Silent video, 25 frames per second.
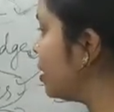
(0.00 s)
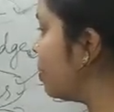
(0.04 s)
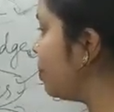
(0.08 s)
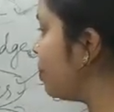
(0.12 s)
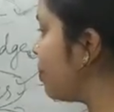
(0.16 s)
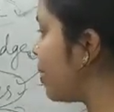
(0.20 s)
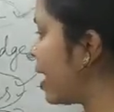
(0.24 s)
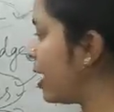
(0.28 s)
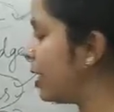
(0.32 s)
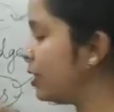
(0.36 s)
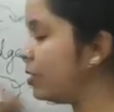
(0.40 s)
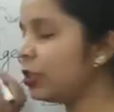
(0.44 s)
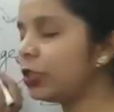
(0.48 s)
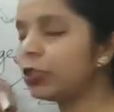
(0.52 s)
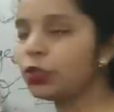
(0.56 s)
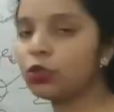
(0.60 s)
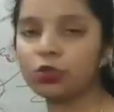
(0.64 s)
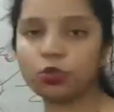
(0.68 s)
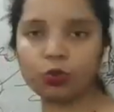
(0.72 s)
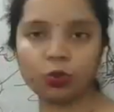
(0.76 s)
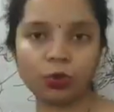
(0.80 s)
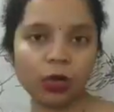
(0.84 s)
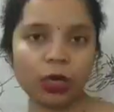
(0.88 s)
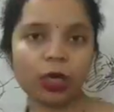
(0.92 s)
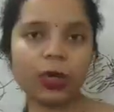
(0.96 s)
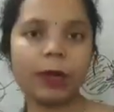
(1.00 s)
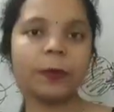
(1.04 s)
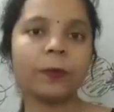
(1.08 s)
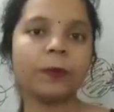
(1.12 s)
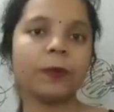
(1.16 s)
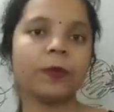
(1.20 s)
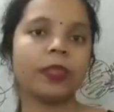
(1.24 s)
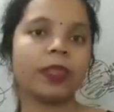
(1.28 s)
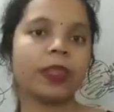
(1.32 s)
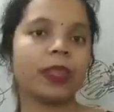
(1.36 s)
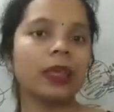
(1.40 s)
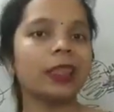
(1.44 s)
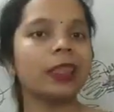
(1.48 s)
in magic tool.
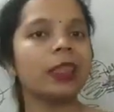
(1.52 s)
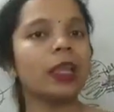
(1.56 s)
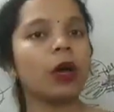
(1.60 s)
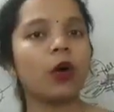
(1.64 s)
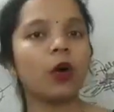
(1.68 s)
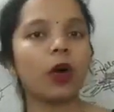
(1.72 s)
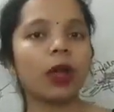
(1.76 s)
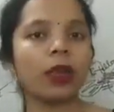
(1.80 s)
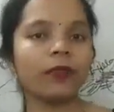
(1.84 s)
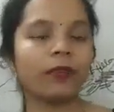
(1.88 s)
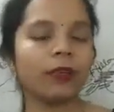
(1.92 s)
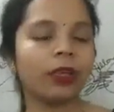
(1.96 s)
Now I